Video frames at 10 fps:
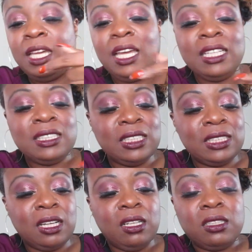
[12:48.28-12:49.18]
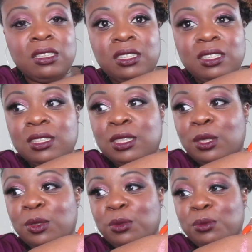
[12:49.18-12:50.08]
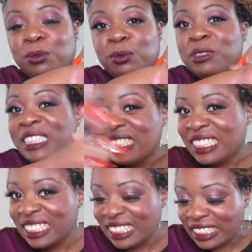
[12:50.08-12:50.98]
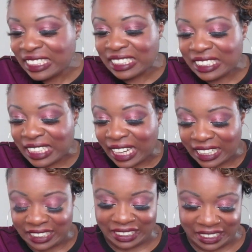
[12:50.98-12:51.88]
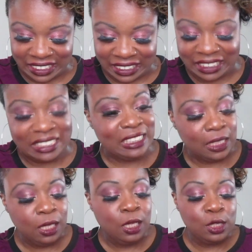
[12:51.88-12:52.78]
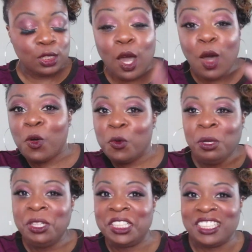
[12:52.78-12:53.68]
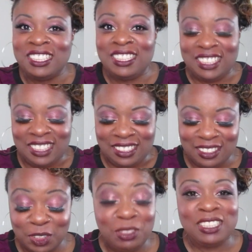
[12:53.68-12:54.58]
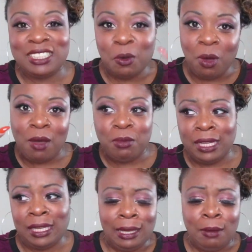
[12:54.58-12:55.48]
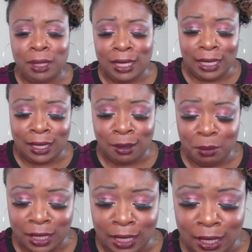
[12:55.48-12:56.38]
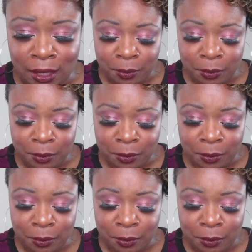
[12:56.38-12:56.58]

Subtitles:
as this color. So yeah. So you can see why I'm like, yeah, I'm going to get it. I'm going to get it.